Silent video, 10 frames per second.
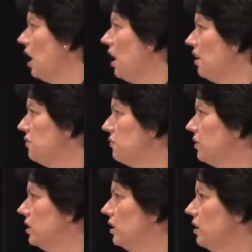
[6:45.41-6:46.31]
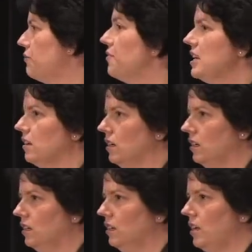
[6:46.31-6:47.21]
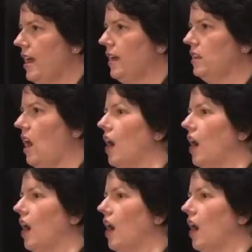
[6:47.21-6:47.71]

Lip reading: of fear and